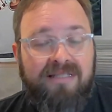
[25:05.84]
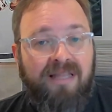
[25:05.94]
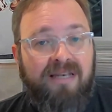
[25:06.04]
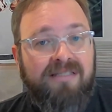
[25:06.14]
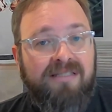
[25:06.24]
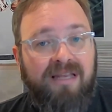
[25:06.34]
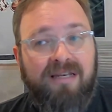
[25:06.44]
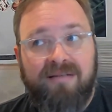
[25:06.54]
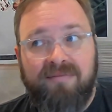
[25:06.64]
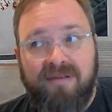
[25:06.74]
that is not
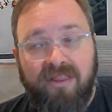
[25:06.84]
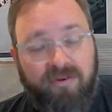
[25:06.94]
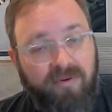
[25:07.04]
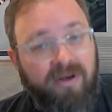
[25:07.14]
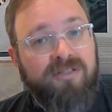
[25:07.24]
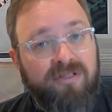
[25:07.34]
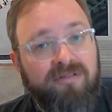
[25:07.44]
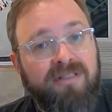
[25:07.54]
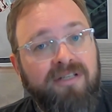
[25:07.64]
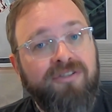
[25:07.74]
a threat to your
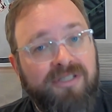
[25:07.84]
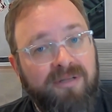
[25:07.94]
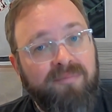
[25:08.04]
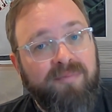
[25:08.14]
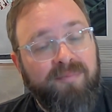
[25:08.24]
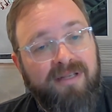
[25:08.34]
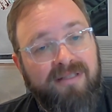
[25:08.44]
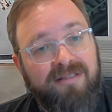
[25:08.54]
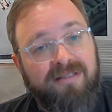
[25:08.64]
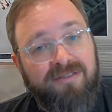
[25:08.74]
leadership, but as
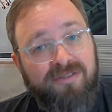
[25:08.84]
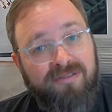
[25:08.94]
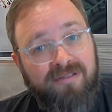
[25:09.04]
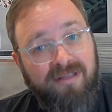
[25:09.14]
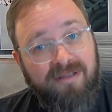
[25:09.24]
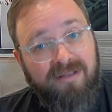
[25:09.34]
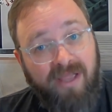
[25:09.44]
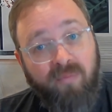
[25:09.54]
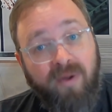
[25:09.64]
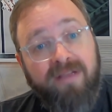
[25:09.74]
a, a, a
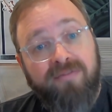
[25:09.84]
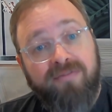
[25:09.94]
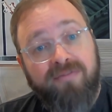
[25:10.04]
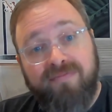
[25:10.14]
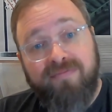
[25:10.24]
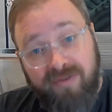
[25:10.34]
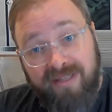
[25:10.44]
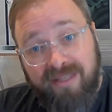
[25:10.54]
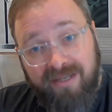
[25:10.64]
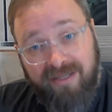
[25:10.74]
way of
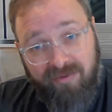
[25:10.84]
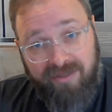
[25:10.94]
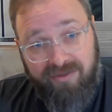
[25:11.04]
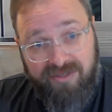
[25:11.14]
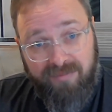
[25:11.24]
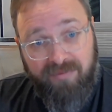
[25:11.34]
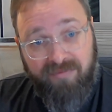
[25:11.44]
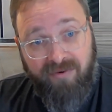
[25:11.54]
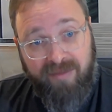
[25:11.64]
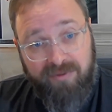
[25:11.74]
strengthening your leadership, if you're
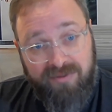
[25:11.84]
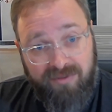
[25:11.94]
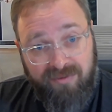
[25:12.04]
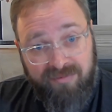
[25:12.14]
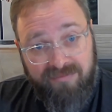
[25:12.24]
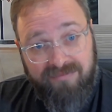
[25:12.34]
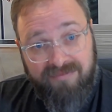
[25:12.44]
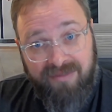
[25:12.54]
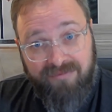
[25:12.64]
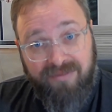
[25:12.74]
able to
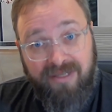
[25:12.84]
kind of